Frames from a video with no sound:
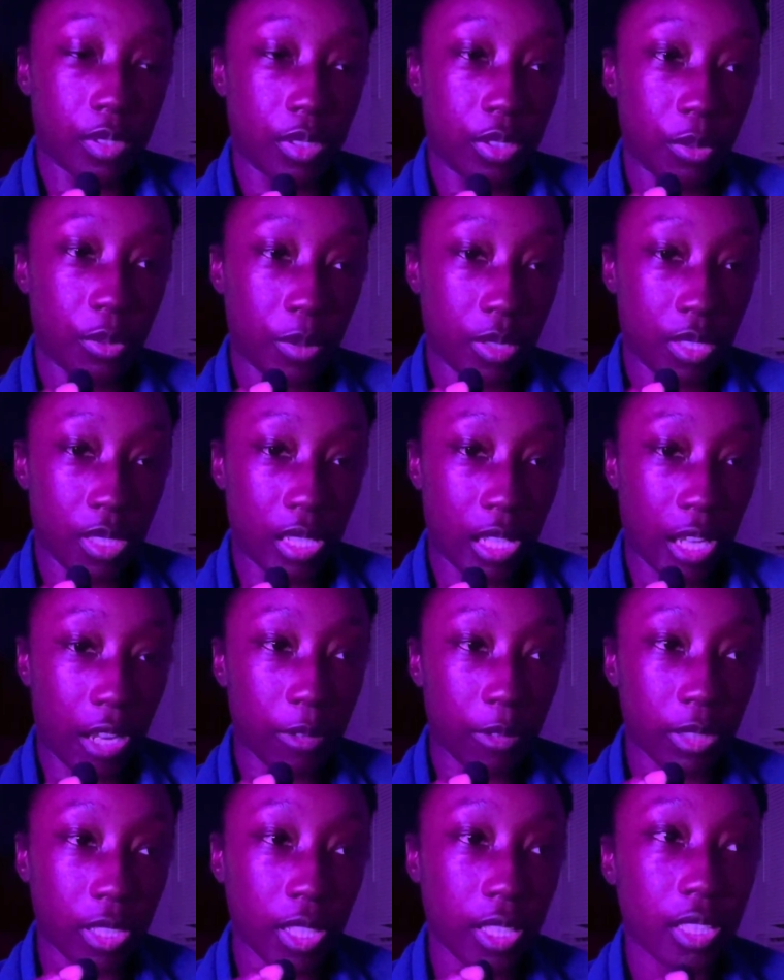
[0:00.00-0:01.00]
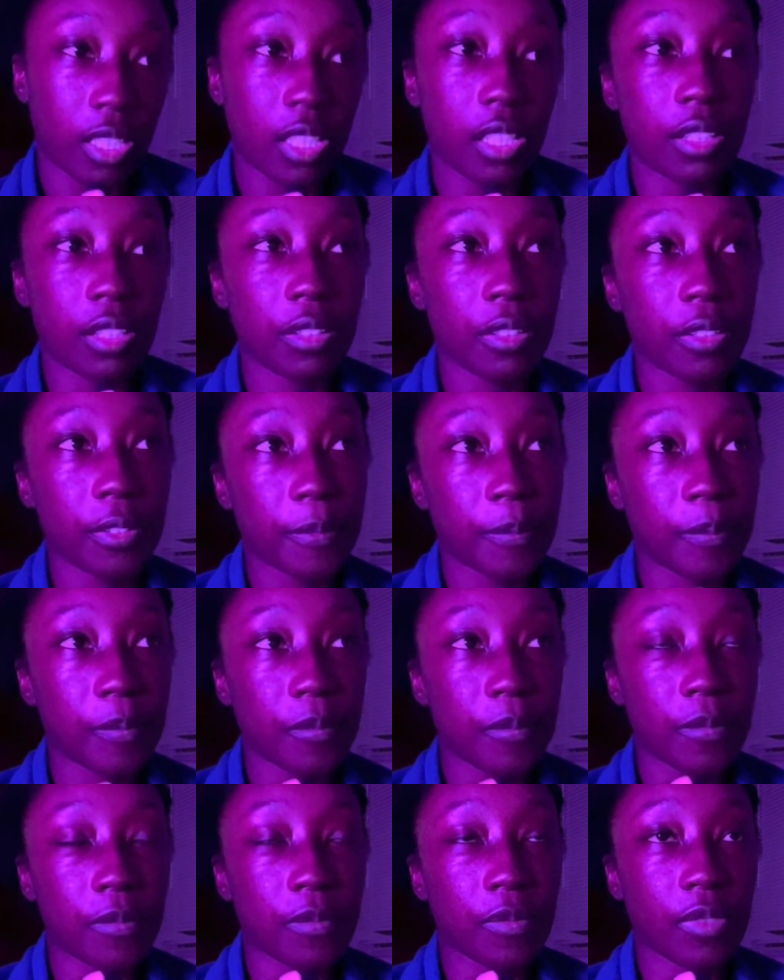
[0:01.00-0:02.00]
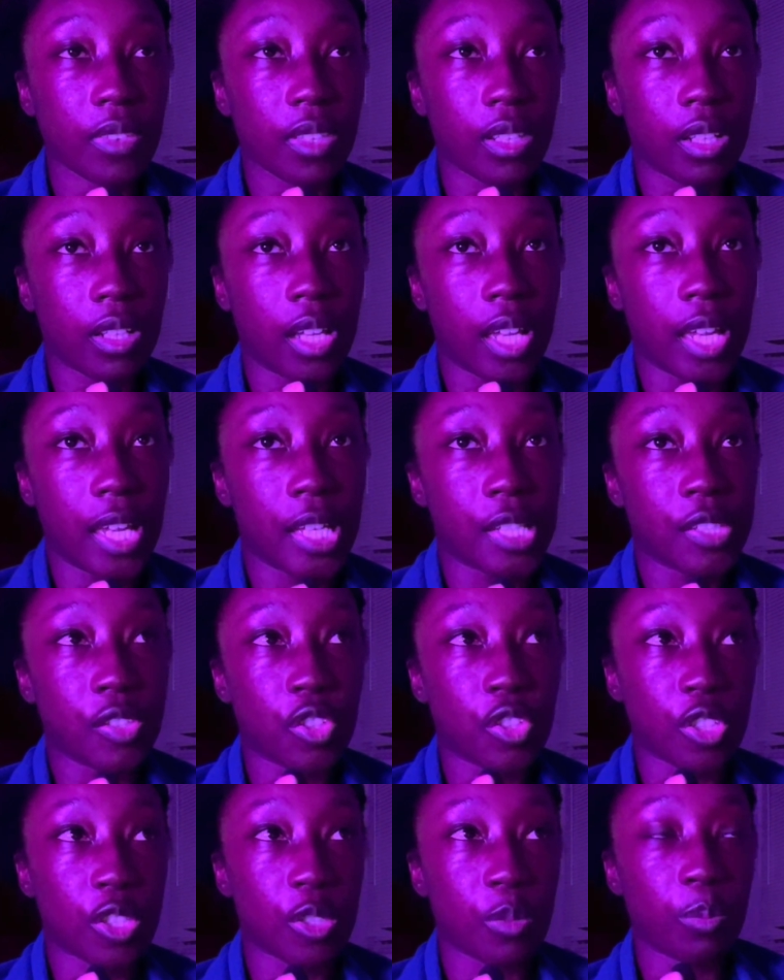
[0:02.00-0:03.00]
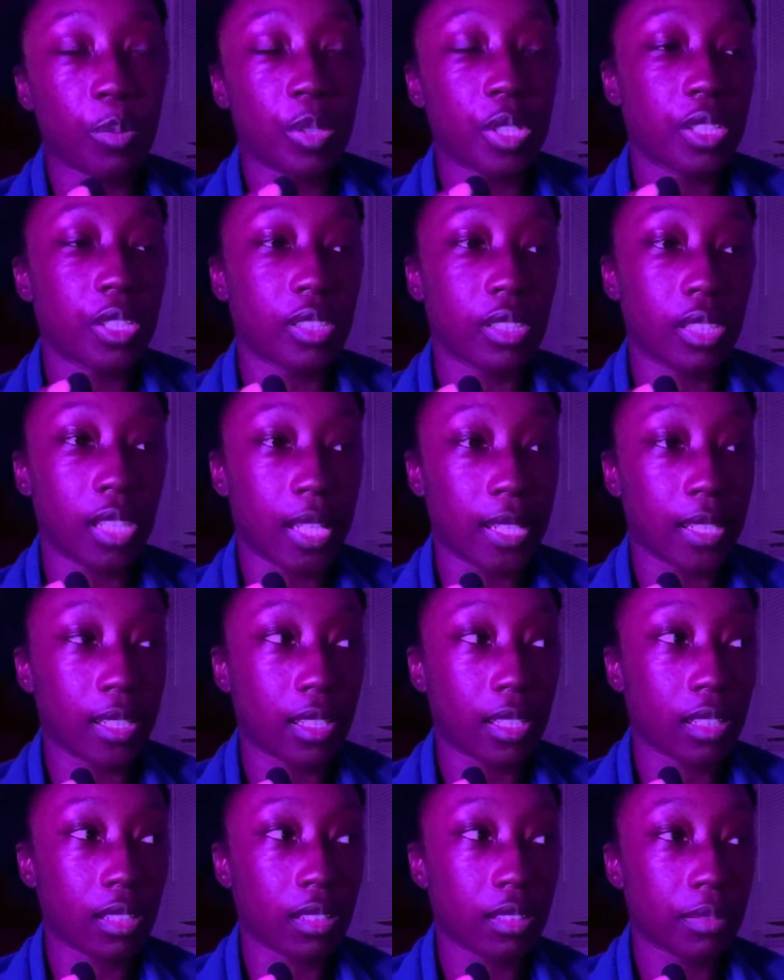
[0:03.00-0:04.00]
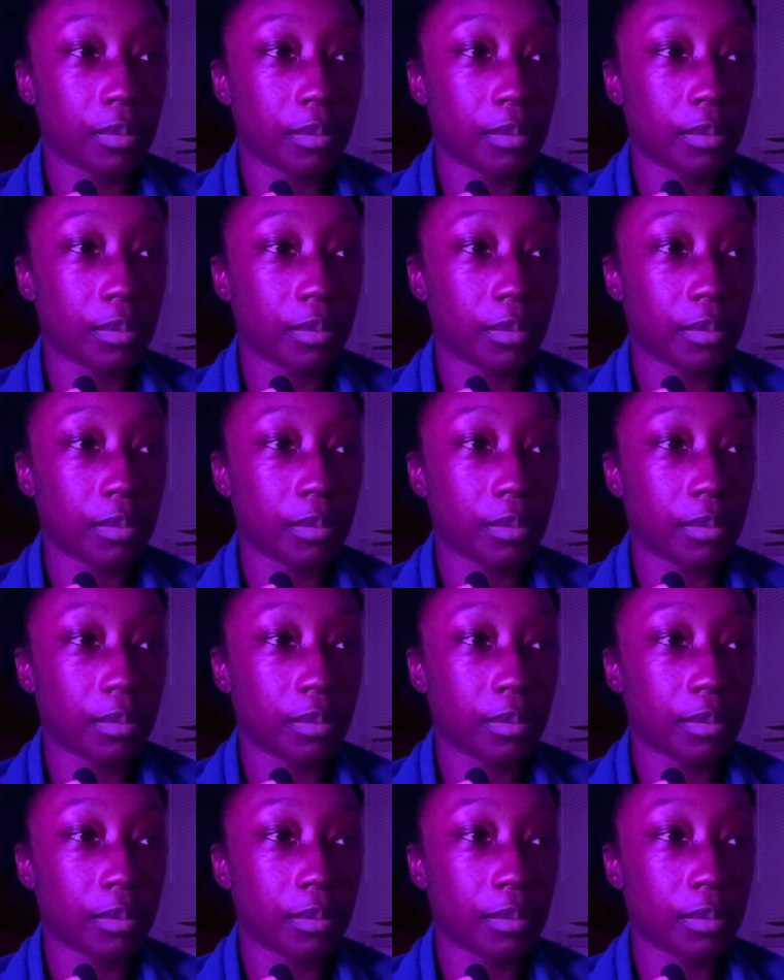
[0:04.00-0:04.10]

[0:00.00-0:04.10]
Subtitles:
doing the outline here, and just put like